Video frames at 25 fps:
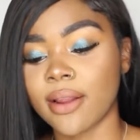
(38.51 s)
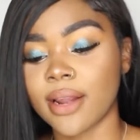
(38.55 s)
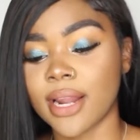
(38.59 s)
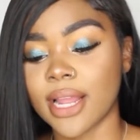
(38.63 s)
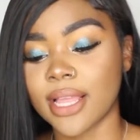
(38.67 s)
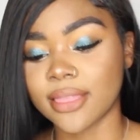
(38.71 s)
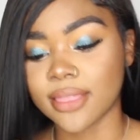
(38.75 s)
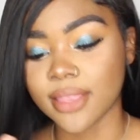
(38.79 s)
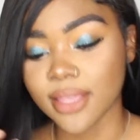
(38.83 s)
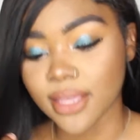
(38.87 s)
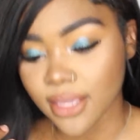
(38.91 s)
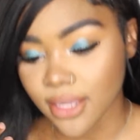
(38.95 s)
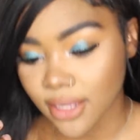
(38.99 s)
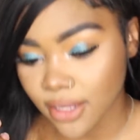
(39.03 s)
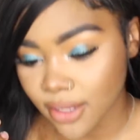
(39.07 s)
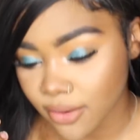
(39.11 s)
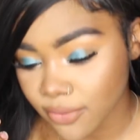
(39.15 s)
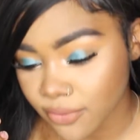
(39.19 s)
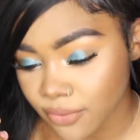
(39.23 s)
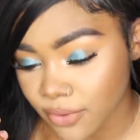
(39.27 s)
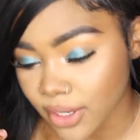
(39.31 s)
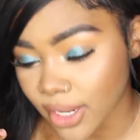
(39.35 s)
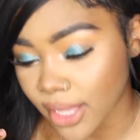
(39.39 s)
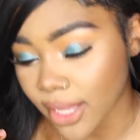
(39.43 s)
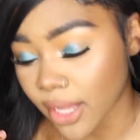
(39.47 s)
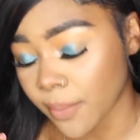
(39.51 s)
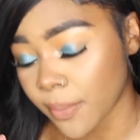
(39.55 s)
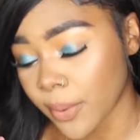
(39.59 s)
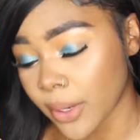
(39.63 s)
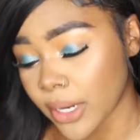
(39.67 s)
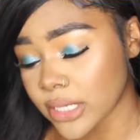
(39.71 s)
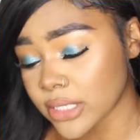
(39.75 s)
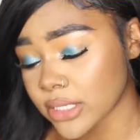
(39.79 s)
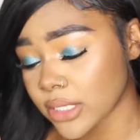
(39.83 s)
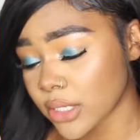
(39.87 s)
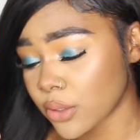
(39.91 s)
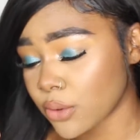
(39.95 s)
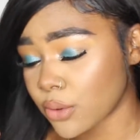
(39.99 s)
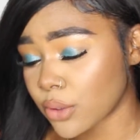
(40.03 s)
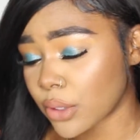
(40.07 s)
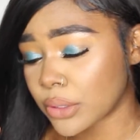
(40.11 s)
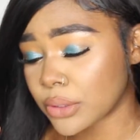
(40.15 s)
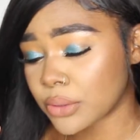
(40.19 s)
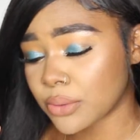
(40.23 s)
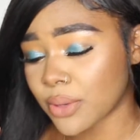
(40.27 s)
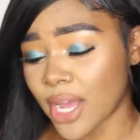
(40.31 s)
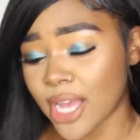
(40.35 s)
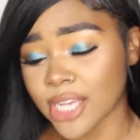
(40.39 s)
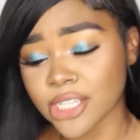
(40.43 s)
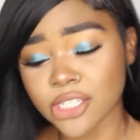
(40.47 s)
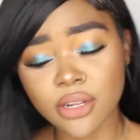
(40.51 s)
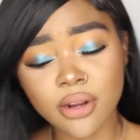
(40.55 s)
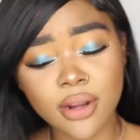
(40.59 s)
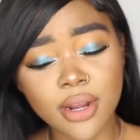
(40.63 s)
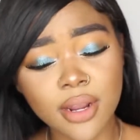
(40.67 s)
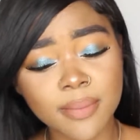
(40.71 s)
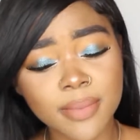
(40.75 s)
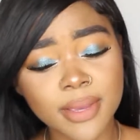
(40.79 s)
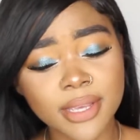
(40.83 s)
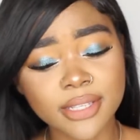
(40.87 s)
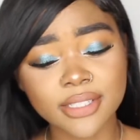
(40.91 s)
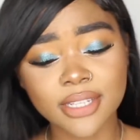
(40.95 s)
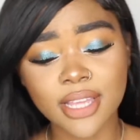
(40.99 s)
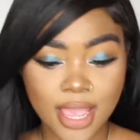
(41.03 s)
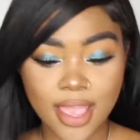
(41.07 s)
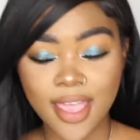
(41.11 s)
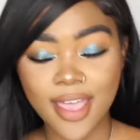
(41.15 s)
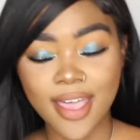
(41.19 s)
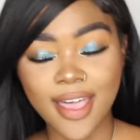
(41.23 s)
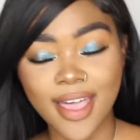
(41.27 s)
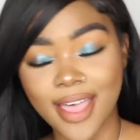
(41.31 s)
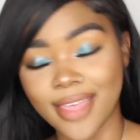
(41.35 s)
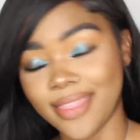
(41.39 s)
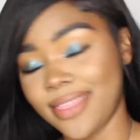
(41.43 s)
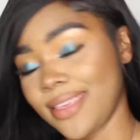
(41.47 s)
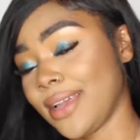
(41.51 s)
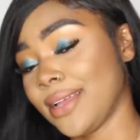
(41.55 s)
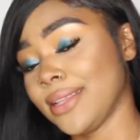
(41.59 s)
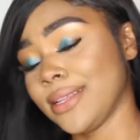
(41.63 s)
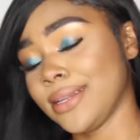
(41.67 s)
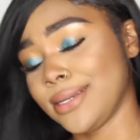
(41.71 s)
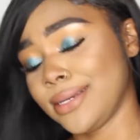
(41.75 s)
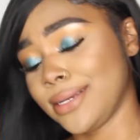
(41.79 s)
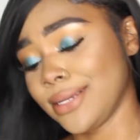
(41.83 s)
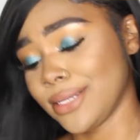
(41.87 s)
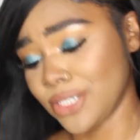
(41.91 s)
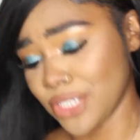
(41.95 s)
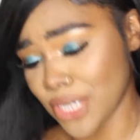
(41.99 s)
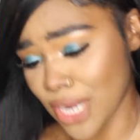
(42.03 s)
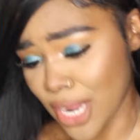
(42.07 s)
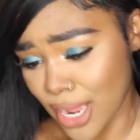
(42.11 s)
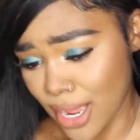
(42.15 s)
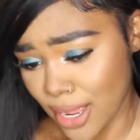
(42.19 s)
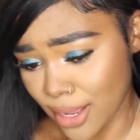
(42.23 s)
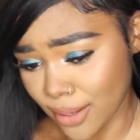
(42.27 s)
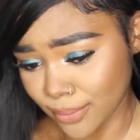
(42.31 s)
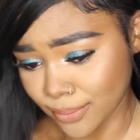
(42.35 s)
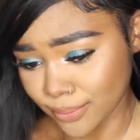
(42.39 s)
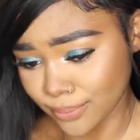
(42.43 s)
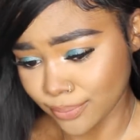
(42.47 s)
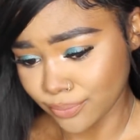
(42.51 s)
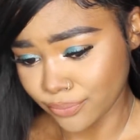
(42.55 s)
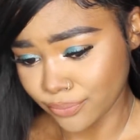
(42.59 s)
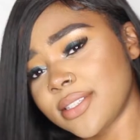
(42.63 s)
And I think for like a person who don't do eyeshadow that much, I think I did a good job.